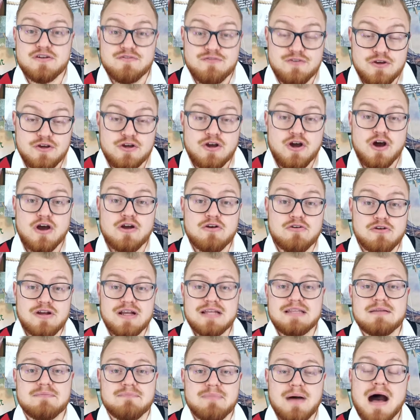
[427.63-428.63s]
If you go and
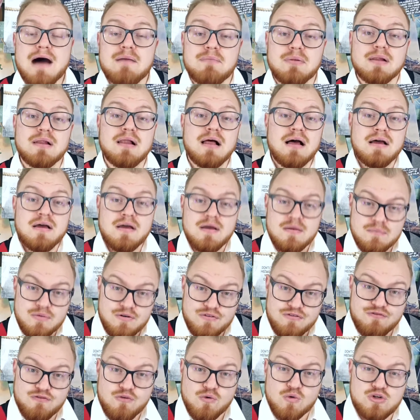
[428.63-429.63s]
read the Bible,
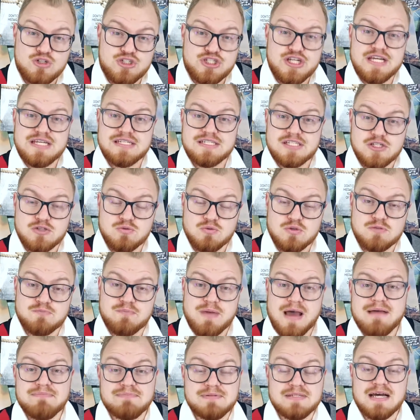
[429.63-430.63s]
before Jesus was
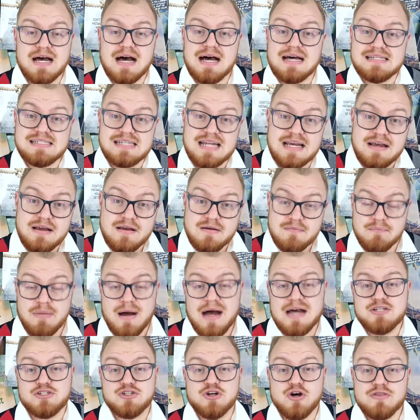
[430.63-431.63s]
baptized
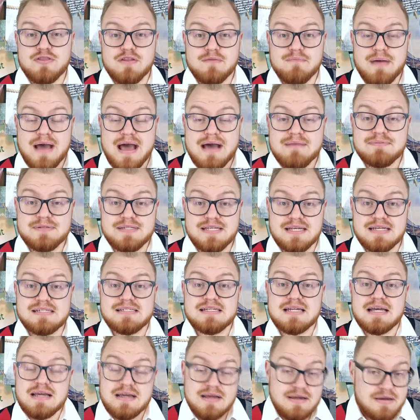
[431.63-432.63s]
by John the
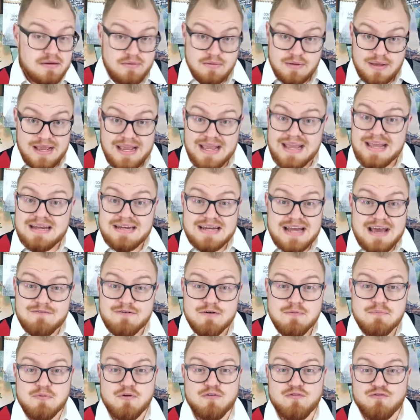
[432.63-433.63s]
Baptist, he
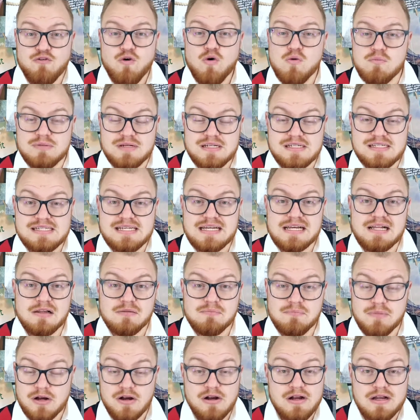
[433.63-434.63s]
never performed a single
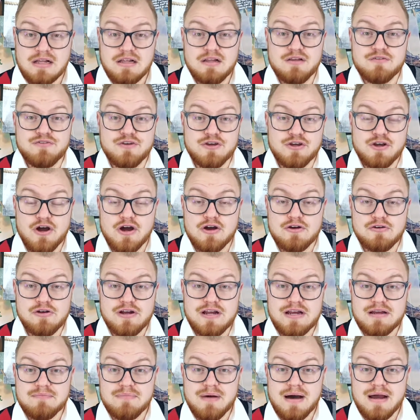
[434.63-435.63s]
miracle, if you go and
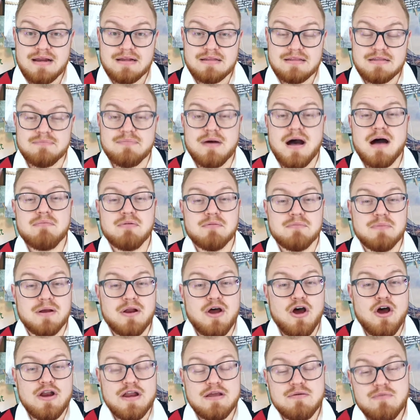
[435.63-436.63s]
read about it in the Bible.
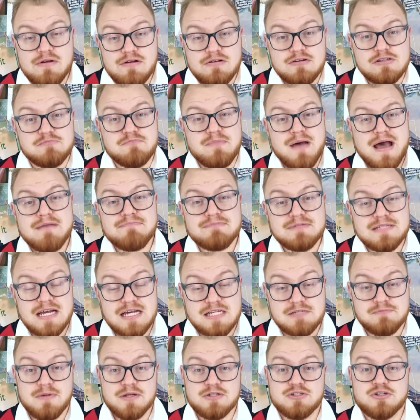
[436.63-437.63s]
But only when he was
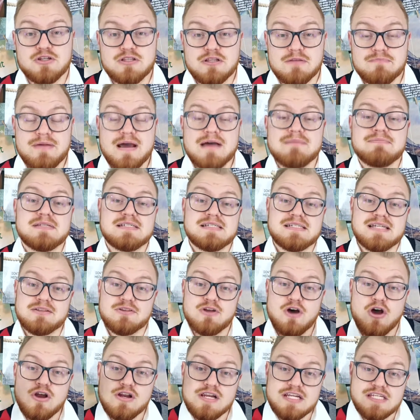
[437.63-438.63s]
baptized by John the Baptist and
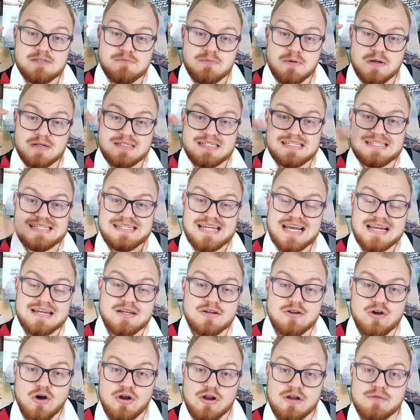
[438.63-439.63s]
the Holy Spirit
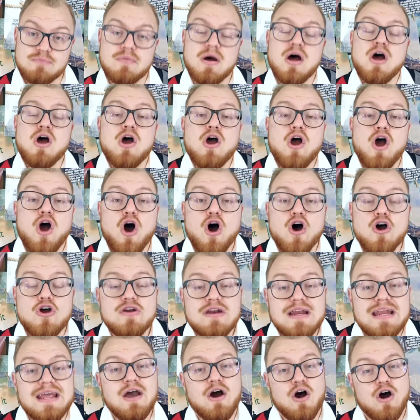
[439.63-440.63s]
descended on him,
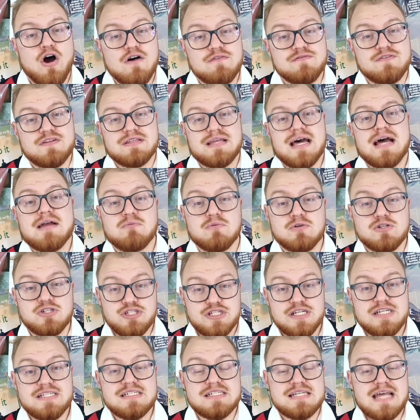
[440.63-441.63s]
only after that was
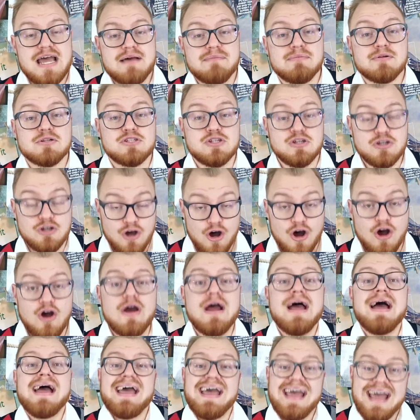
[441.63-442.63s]
Jesus able to
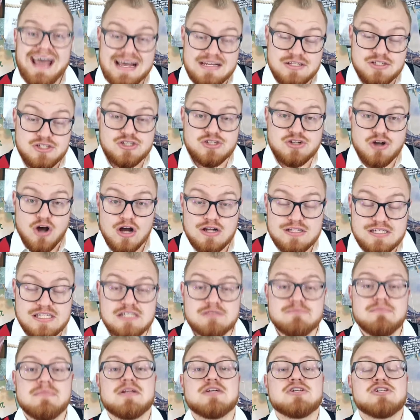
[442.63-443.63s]
go and start
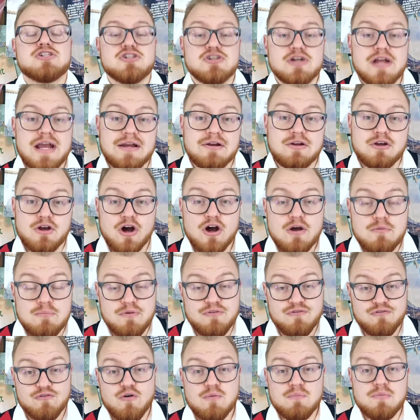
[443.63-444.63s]
his ministry and go
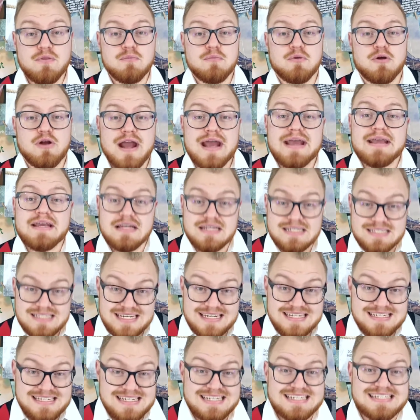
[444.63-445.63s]
perform the miraculous.
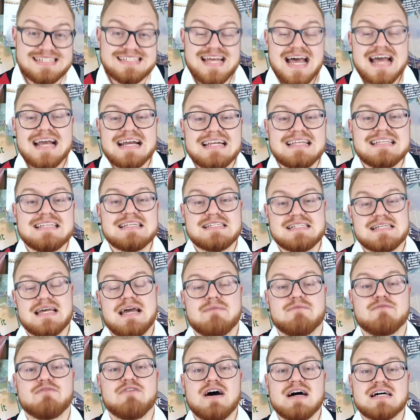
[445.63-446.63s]
And it's exactly the
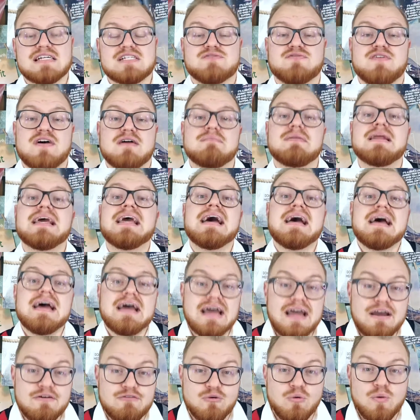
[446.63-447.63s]
same for us, family.
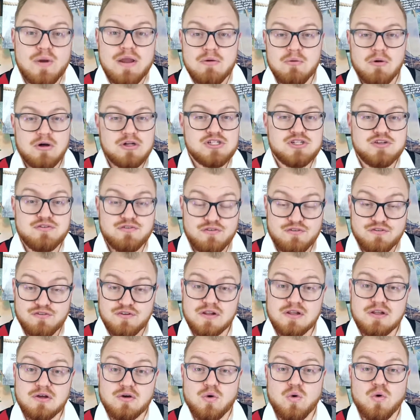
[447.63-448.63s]
If we want to
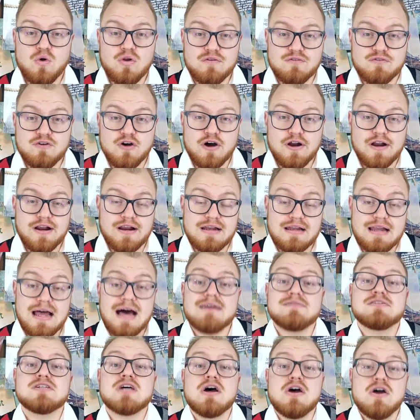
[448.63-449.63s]
fulfill the call of God in our
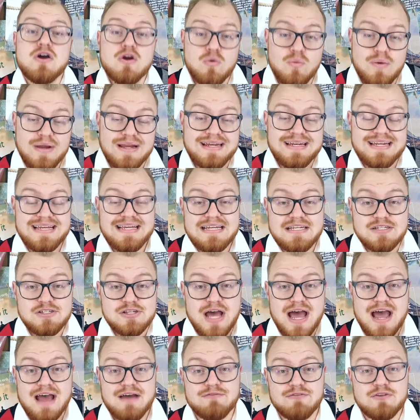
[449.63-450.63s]
lives, we need
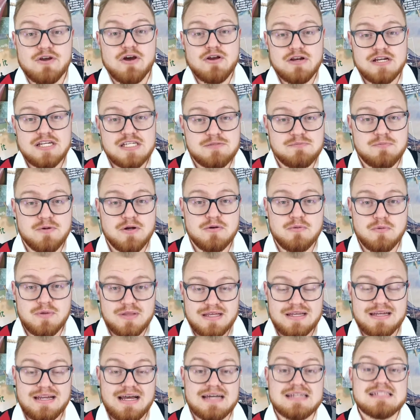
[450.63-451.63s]
to have the Holy Spirit
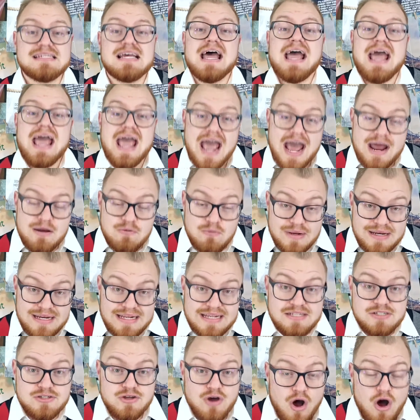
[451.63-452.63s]
within us. And we
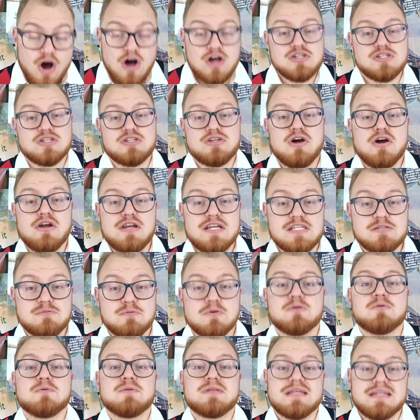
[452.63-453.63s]
need to ask the Holy
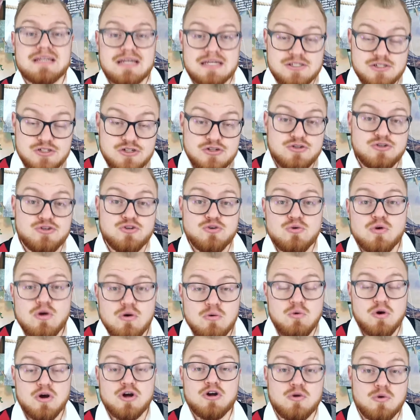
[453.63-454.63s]
Spirit within us to do a
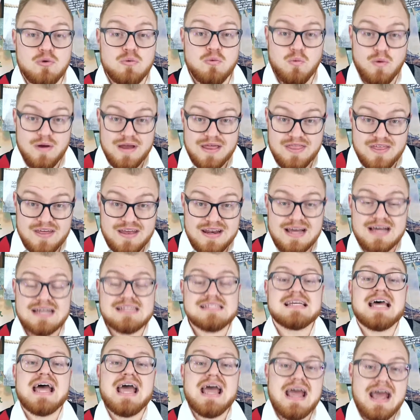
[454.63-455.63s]
work within
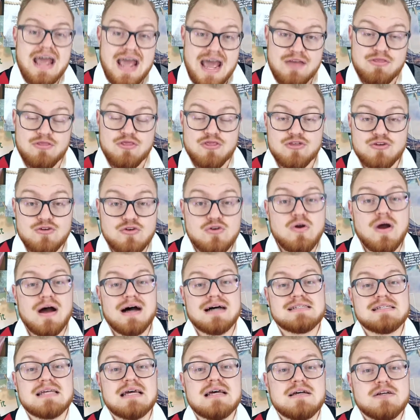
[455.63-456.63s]
us and through
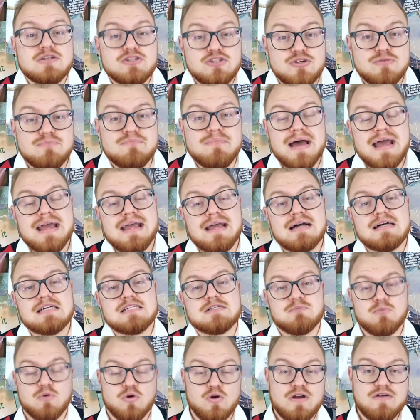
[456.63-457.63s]
us to make
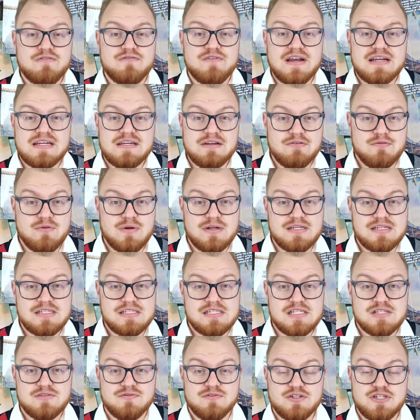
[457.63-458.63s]
us more effective
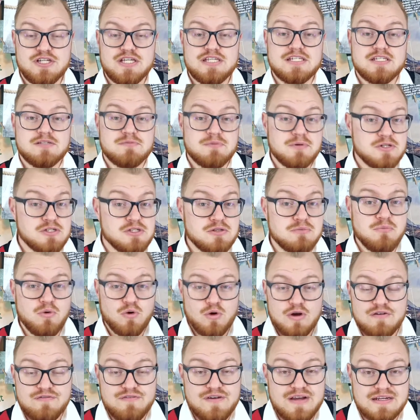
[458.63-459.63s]
witnesses for Jesus. Because the
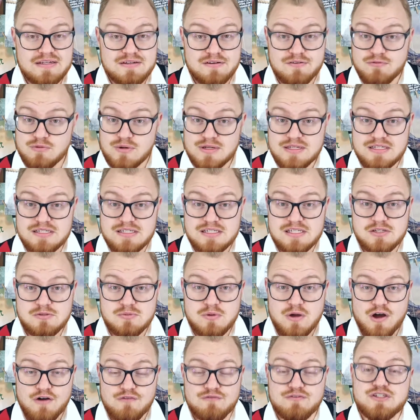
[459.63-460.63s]
more effective witnesses
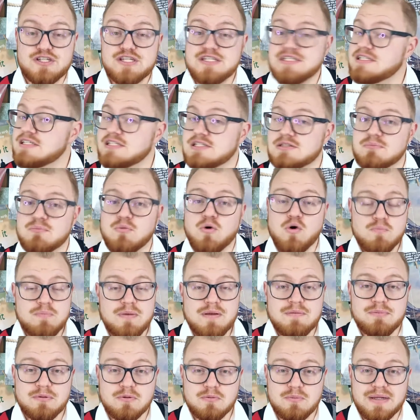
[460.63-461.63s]
we are for Jesus, the more
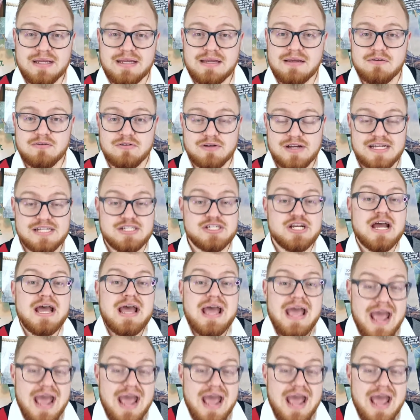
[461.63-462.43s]
people we can reach.